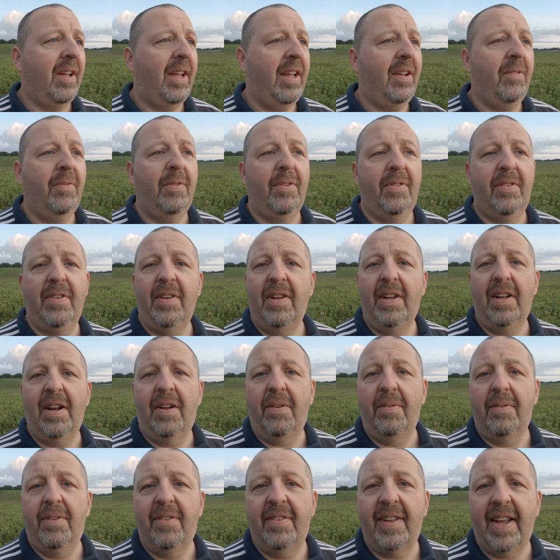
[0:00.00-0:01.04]
it was, you
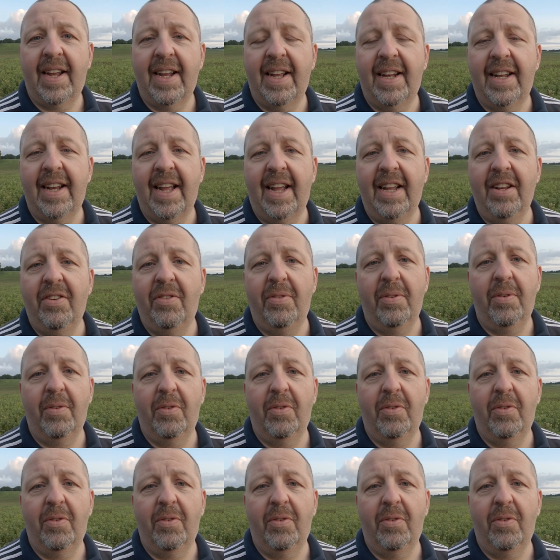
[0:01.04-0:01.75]
know, it was second nature.